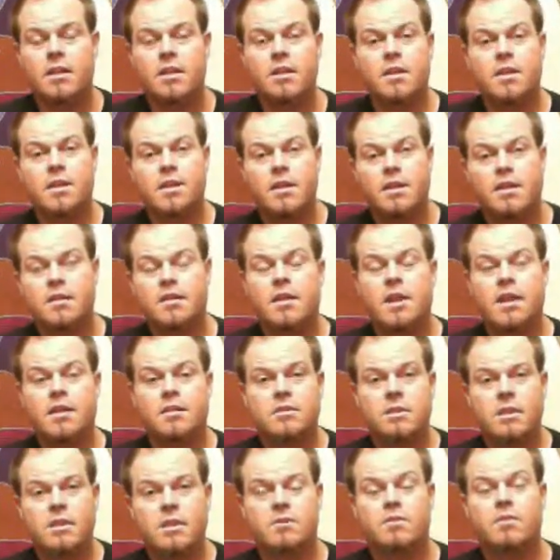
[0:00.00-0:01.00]
the
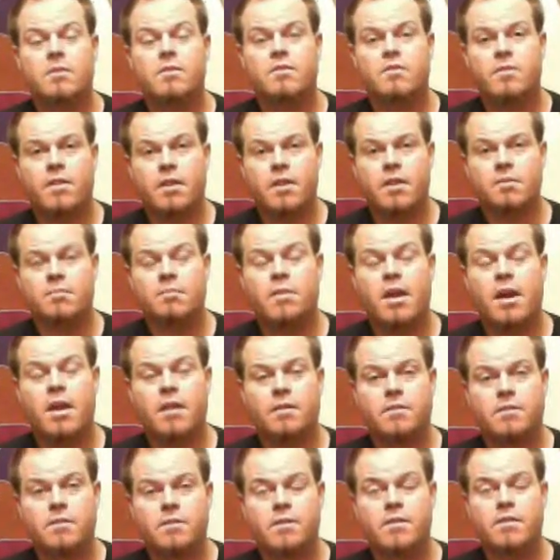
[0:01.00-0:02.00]
intestines with friendly
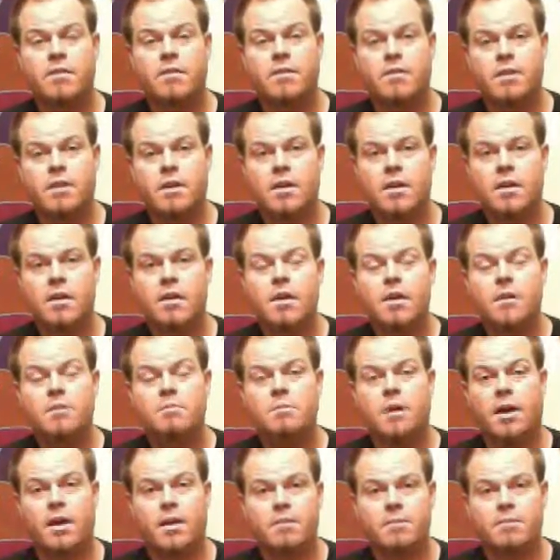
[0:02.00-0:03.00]
bacteria
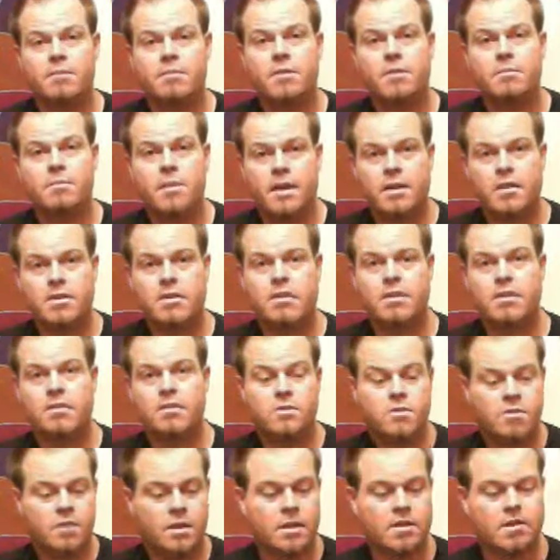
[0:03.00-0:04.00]
by fermented
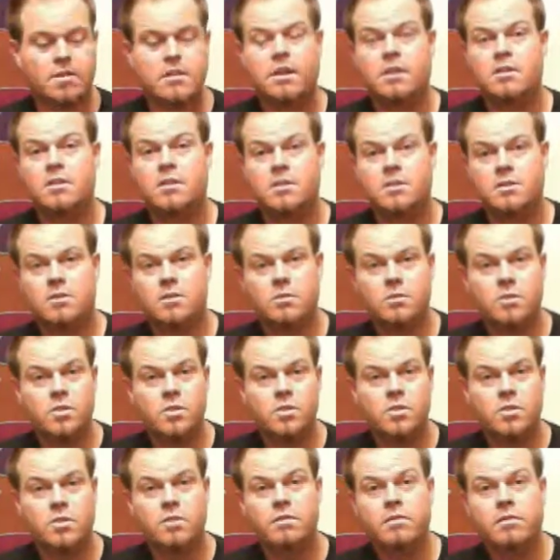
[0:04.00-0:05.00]
drinks such as the
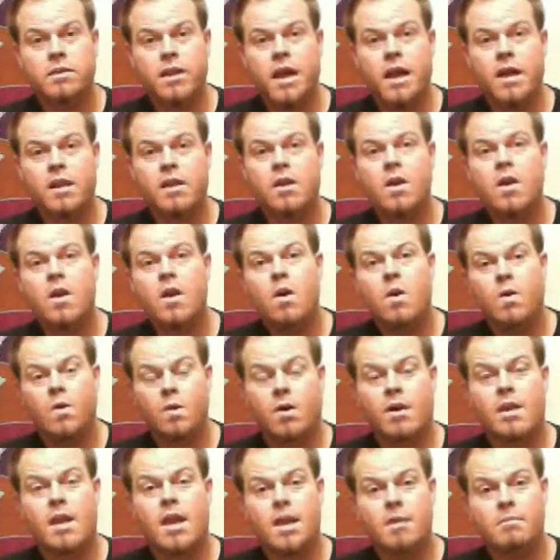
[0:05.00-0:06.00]
Rejuvelac
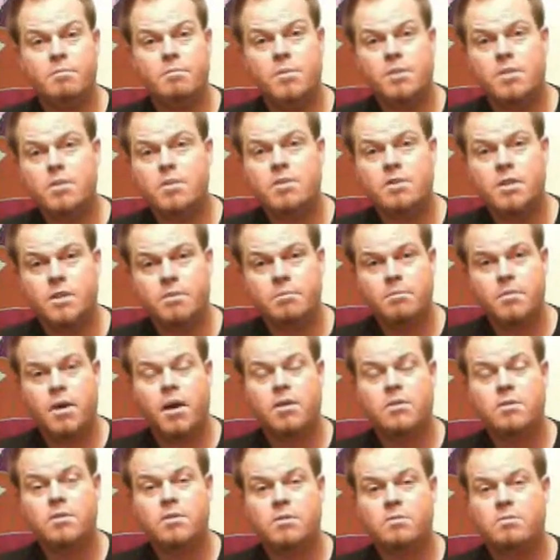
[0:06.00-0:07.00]
or kombucha
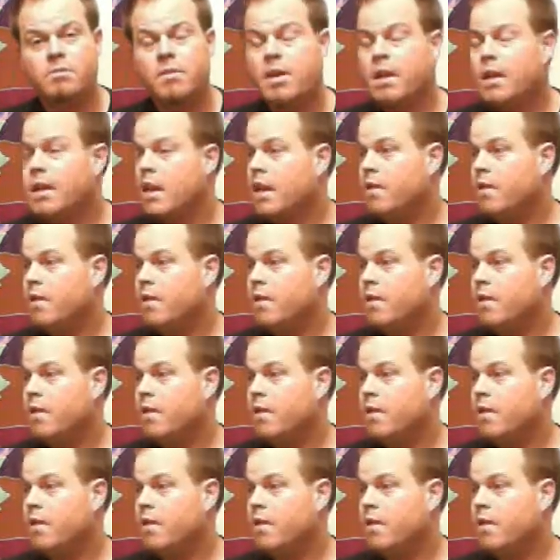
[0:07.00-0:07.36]
mushroom.